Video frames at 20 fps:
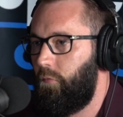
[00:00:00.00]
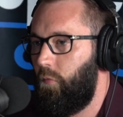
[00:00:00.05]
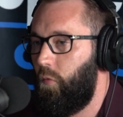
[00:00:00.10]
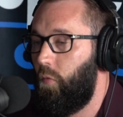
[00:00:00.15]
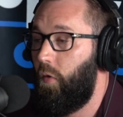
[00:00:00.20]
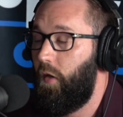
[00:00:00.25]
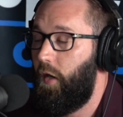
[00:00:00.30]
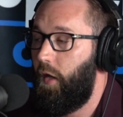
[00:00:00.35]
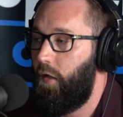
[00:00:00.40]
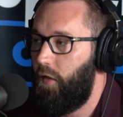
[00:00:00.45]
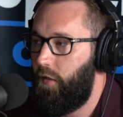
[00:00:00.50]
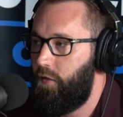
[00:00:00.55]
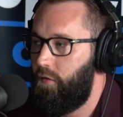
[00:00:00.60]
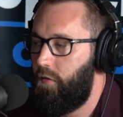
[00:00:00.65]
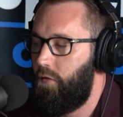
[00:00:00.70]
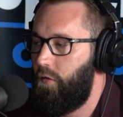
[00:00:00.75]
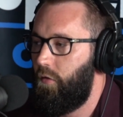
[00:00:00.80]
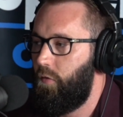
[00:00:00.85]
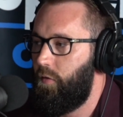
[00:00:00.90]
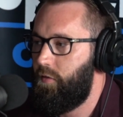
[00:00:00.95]
What I like to
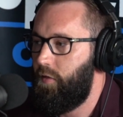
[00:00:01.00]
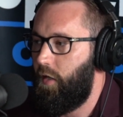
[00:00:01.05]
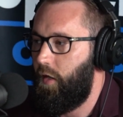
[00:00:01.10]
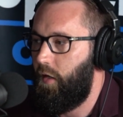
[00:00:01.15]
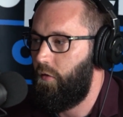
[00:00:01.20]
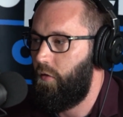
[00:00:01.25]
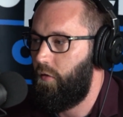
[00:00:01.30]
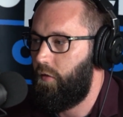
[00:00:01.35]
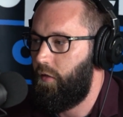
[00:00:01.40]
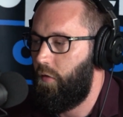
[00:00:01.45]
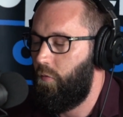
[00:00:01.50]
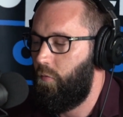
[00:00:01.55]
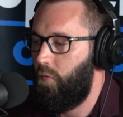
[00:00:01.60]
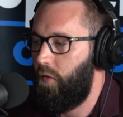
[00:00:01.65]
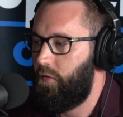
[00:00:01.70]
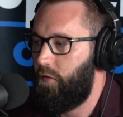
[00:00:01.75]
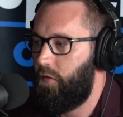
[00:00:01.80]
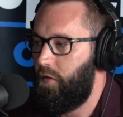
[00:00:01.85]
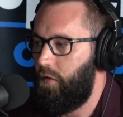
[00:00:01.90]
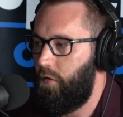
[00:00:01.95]
do is I look at
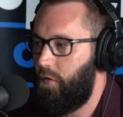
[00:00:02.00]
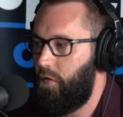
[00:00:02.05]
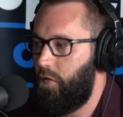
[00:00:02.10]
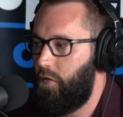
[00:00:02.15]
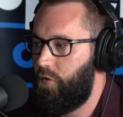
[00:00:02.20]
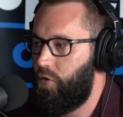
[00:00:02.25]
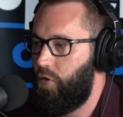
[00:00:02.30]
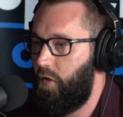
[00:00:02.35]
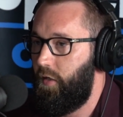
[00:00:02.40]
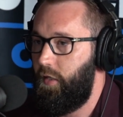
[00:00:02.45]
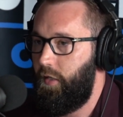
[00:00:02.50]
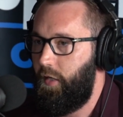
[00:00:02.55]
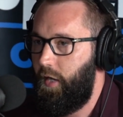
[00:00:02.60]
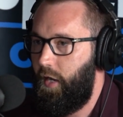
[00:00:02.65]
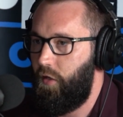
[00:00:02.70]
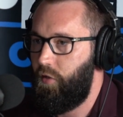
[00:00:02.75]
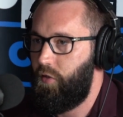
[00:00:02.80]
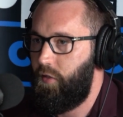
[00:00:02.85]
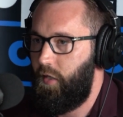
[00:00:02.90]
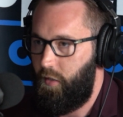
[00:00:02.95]
what the trending
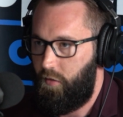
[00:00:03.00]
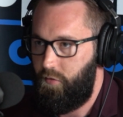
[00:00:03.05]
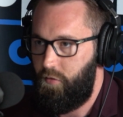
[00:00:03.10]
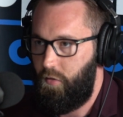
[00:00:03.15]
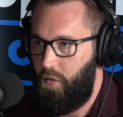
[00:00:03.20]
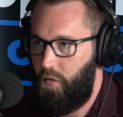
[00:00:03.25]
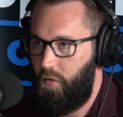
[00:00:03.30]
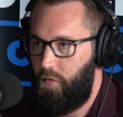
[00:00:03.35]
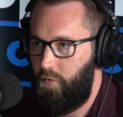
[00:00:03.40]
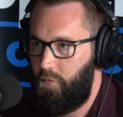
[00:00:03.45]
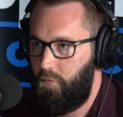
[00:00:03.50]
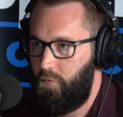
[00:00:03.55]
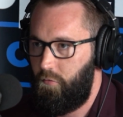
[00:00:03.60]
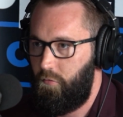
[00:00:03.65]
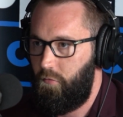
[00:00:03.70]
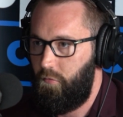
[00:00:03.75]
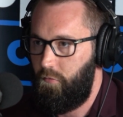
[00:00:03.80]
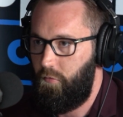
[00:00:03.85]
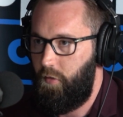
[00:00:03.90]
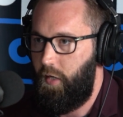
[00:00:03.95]
hashtags are,
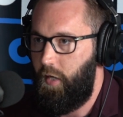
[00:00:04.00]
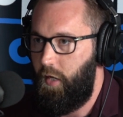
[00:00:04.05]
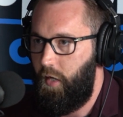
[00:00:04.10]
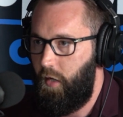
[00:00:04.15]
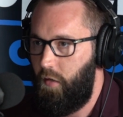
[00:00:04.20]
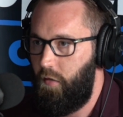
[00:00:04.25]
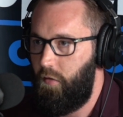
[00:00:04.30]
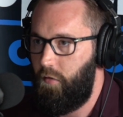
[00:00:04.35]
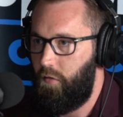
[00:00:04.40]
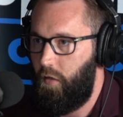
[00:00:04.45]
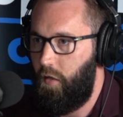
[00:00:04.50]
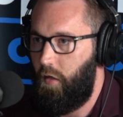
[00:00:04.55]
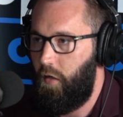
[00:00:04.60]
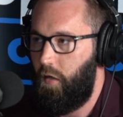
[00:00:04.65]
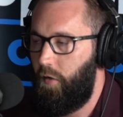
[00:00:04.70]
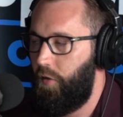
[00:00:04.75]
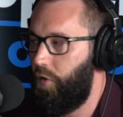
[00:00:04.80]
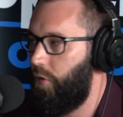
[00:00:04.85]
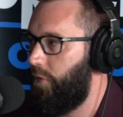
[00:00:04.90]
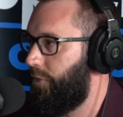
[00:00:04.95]
and
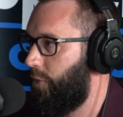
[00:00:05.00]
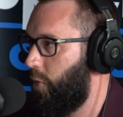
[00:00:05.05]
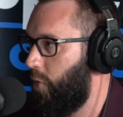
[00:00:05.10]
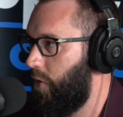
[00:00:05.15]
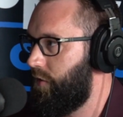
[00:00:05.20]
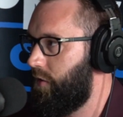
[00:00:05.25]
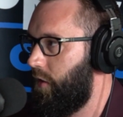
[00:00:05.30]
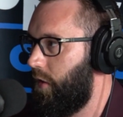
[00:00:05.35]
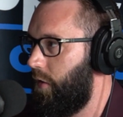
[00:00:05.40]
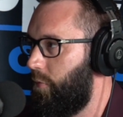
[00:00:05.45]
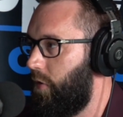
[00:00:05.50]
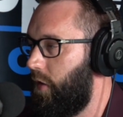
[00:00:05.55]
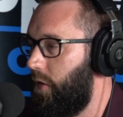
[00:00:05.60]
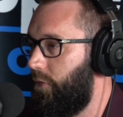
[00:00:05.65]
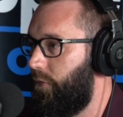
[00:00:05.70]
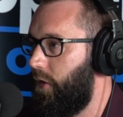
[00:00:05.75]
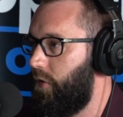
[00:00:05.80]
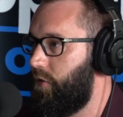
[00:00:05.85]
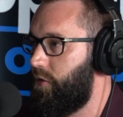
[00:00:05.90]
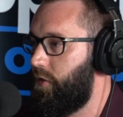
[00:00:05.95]
I don't force it. But if
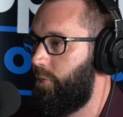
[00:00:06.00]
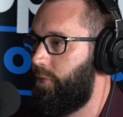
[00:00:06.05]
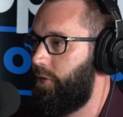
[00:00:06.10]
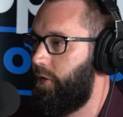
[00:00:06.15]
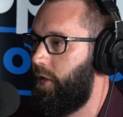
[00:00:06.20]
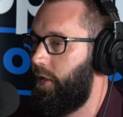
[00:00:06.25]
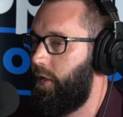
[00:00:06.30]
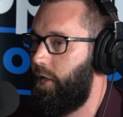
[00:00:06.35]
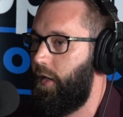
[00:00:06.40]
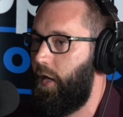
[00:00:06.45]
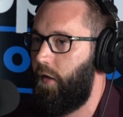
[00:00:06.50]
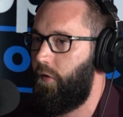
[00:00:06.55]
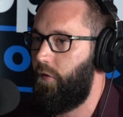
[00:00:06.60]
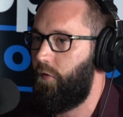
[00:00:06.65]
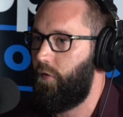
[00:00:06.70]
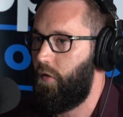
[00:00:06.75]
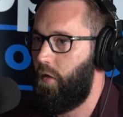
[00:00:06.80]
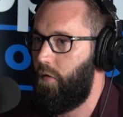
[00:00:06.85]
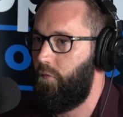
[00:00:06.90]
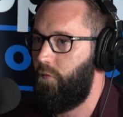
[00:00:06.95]
there's something I can add to
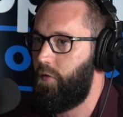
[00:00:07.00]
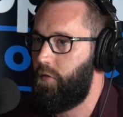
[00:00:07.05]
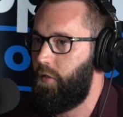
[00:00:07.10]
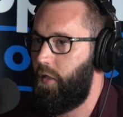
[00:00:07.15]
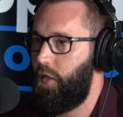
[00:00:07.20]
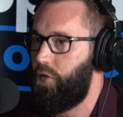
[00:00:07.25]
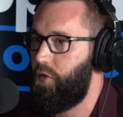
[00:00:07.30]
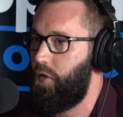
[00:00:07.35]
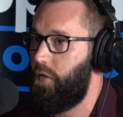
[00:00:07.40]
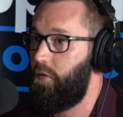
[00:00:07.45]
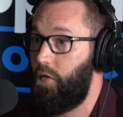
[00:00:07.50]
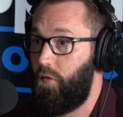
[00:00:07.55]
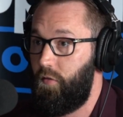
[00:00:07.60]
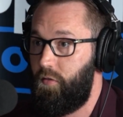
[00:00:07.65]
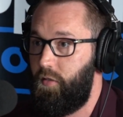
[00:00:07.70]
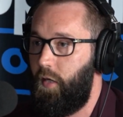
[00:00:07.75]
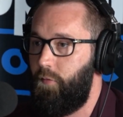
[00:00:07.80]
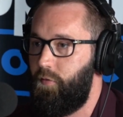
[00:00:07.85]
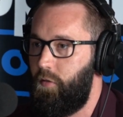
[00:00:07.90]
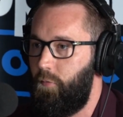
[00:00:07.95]
the conversation, those
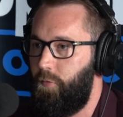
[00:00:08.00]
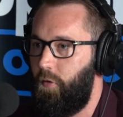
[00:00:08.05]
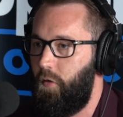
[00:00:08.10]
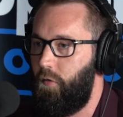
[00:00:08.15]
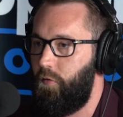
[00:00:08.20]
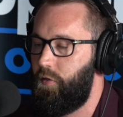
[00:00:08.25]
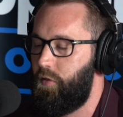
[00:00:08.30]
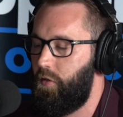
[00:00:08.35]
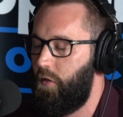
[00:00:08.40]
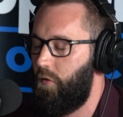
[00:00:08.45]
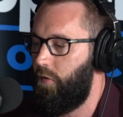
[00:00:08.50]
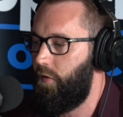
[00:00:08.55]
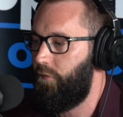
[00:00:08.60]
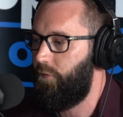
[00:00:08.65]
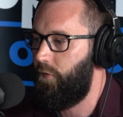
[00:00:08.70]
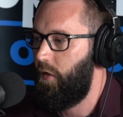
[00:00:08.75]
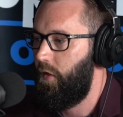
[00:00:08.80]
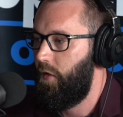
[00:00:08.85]
types of posts. So if